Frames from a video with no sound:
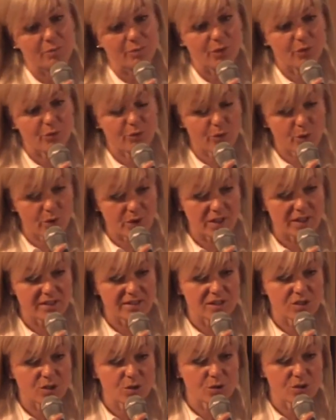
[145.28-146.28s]
for the
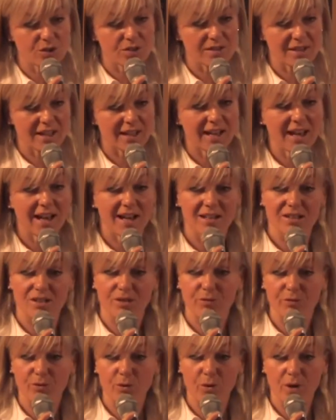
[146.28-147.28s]
institutions that
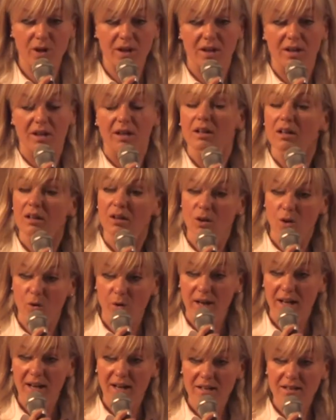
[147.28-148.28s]
asked for
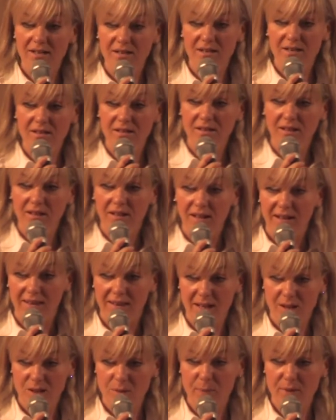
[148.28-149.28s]
laureates in
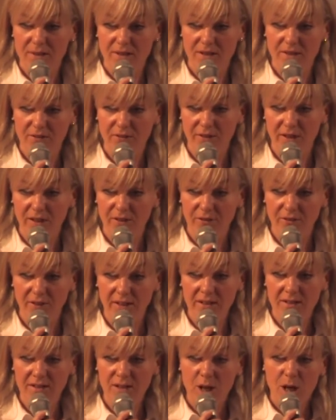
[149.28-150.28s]
that specific
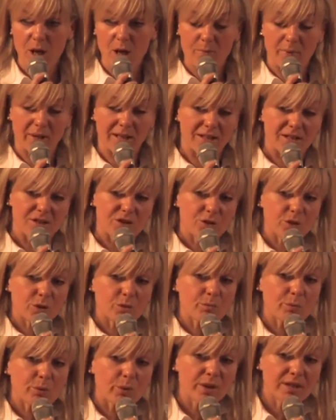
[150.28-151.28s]
field. But at a
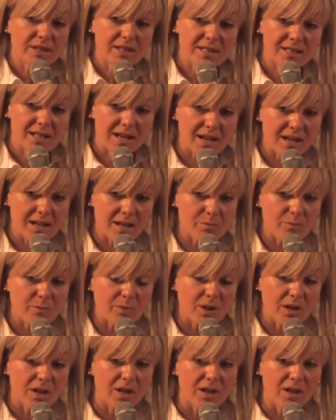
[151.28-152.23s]
certain point in time,